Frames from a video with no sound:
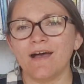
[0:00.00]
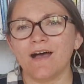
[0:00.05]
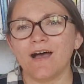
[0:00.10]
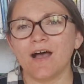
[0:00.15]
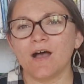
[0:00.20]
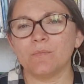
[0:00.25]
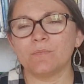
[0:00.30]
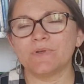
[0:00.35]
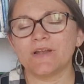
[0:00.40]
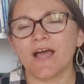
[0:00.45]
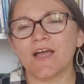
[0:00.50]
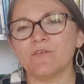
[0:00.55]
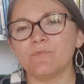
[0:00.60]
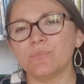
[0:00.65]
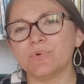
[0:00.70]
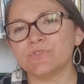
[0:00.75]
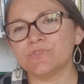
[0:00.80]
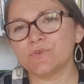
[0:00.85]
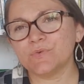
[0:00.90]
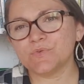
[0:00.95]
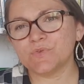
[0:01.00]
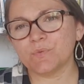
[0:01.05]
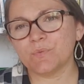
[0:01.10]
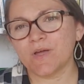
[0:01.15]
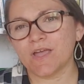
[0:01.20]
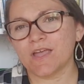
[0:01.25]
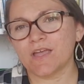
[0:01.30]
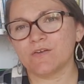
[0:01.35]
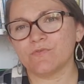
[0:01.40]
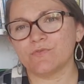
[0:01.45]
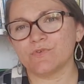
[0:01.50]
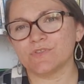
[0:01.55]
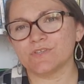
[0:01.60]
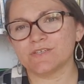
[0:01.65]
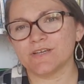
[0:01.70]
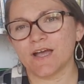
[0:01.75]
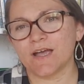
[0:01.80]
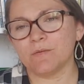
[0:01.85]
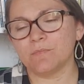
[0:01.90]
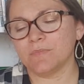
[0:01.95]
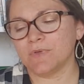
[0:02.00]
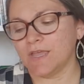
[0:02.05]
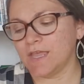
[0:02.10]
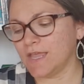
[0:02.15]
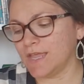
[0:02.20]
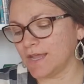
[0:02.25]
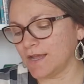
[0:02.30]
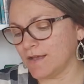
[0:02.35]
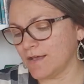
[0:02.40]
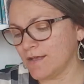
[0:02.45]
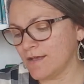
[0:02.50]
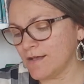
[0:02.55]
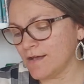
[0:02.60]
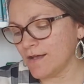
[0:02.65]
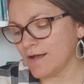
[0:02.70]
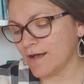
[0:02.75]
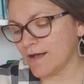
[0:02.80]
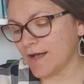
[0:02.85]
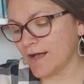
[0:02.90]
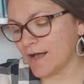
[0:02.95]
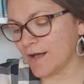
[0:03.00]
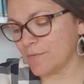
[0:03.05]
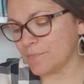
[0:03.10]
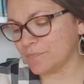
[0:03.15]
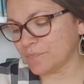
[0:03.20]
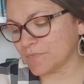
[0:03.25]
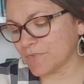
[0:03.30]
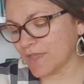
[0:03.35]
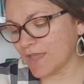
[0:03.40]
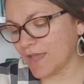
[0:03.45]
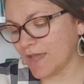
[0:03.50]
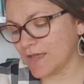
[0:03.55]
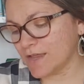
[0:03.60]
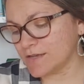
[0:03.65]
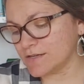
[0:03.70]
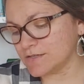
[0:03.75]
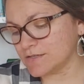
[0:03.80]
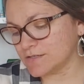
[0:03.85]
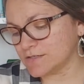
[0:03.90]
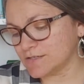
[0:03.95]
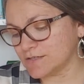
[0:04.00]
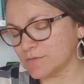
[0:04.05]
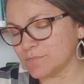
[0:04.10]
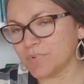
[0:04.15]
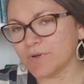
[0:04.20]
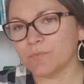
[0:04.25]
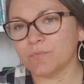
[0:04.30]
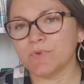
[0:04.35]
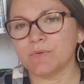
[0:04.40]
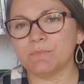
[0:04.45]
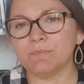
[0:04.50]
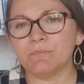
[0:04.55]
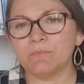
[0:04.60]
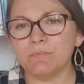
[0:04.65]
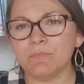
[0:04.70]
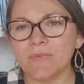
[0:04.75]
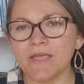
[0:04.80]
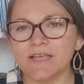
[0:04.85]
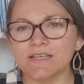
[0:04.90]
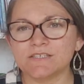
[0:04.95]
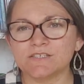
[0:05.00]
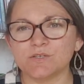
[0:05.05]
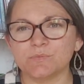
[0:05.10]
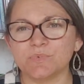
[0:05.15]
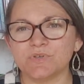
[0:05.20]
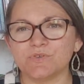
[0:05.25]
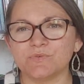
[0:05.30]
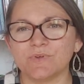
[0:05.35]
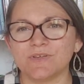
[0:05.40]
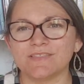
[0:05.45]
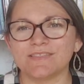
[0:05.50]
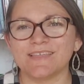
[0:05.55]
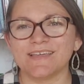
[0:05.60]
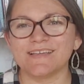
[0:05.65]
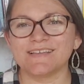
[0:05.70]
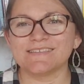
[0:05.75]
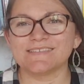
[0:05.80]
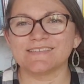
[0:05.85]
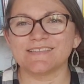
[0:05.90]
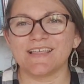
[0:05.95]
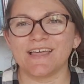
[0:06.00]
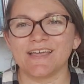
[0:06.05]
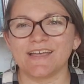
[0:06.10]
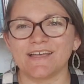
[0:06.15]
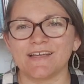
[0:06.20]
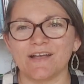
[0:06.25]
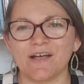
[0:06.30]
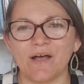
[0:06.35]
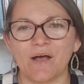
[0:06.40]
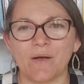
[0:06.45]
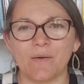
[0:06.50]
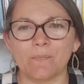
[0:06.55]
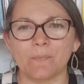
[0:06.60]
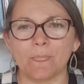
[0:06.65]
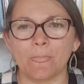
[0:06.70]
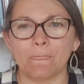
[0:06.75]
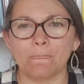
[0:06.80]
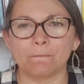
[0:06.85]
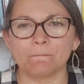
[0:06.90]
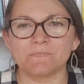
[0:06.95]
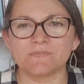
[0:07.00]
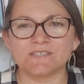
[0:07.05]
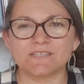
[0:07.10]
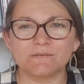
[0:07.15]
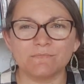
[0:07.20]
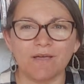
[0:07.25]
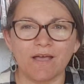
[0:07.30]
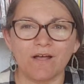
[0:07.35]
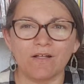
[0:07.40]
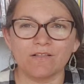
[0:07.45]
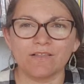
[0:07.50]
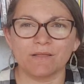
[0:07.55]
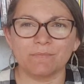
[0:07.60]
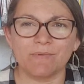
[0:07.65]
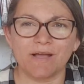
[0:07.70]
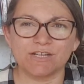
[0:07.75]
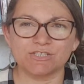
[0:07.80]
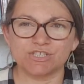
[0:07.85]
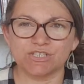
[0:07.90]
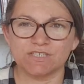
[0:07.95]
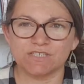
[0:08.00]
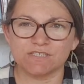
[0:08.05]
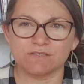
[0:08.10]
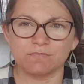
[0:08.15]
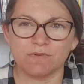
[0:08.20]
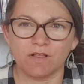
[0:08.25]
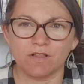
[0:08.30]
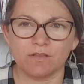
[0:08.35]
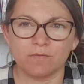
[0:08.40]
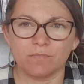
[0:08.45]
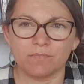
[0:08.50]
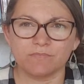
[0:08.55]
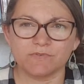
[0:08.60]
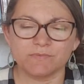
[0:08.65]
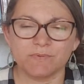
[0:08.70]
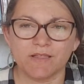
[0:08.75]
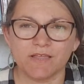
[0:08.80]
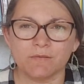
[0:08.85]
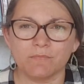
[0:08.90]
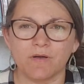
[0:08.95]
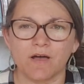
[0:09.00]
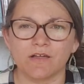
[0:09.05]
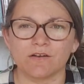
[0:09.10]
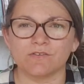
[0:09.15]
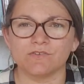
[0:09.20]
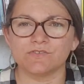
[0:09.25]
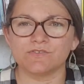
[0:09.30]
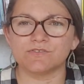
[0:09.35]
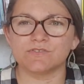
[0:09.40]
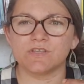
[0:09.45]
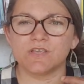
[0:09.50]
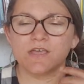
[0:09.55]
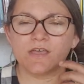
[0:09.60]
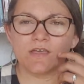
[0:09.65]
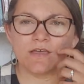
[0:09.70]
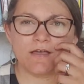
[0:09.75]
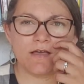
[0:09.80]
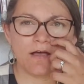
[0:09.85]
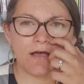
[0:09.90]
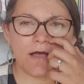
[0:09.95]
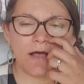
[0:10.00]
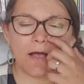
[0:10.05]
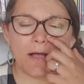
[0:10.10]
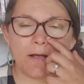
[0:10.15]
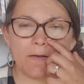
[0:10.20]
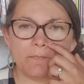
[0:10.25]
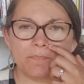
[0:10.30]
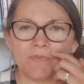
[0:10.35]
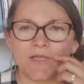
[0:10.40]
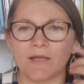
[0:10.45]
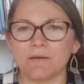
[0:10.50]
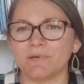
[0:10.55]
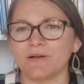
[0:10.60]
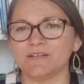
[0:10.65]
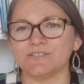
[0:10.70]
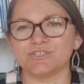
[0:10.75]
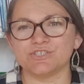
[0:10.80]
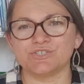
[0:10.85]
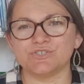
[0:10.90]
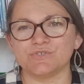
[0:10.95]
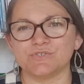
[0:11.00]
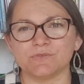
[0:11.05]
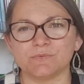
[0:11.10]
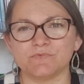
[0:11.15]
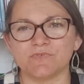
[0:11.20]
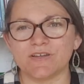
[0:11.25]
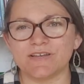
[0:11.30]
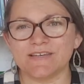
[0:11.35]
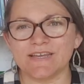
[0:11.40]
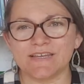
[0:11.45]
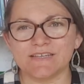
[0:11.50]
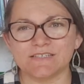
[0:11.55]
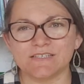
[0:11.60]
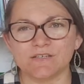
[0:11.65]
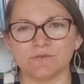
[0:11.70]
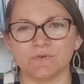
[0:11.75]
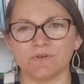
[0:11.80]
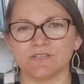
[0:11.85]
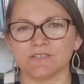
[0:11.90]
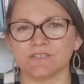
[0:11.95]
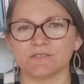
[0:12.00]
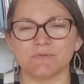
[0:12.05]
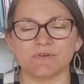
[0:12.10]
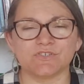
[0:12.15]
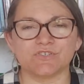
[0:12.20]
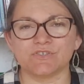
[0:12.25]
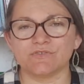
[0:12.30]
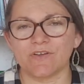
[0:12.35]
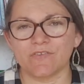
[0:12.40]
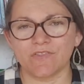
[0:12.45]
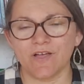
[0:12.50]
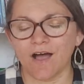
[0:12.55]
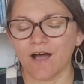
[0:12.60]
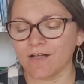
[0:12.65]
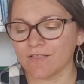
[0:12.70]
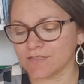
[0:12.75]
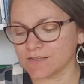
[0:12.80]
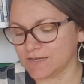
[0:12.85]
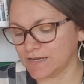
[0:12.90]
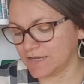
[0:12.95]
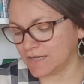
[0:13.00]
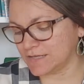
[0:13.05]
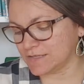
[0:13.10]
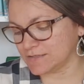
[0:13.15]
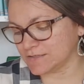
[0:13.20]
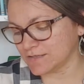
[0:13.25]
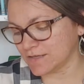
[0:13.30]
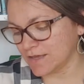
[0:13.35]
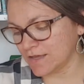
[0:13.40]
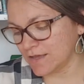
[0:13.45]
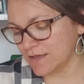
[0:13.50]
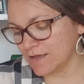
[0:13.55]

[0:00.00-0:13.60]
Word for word: Um, but I've put those away for the time being. Um, and but we may still be doing things like um, smell, like matching smell, smelling bottles. Um, I might just do some fun tasting ones, especially around the holidays.